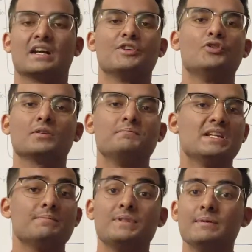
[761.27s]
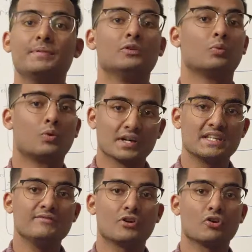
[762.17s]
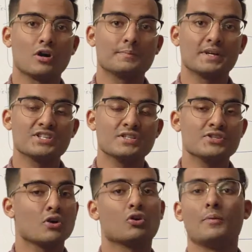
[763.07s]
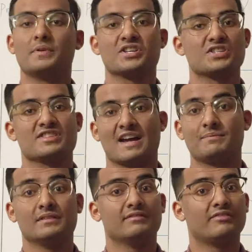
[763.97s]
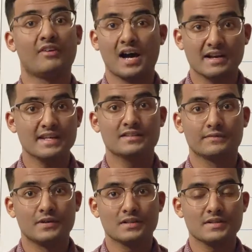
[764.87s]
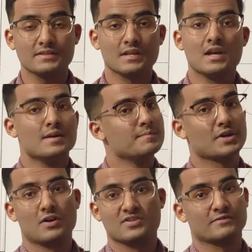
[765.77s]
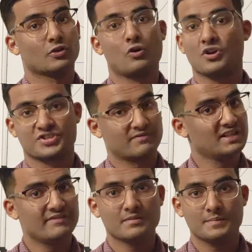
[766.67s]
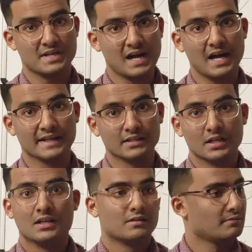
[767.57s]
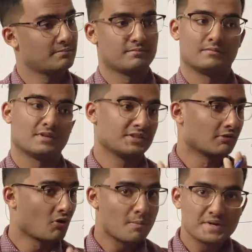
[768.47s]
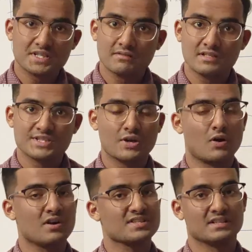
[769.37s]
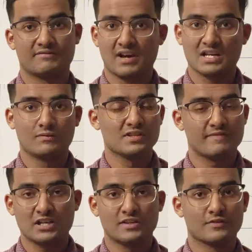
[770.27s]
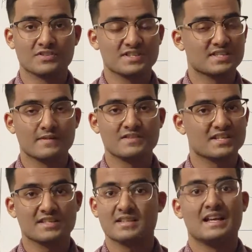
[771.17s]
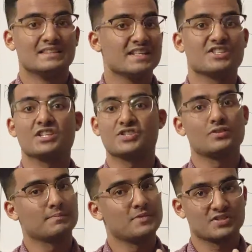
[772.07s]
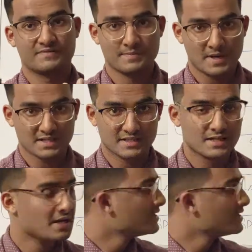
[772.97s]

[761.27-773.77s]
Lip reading: not many people working for corporations, or corporations have been firing the workers because of the cost of living being high. The raw materials cost and the final value of goods and services, there's just not much of demand.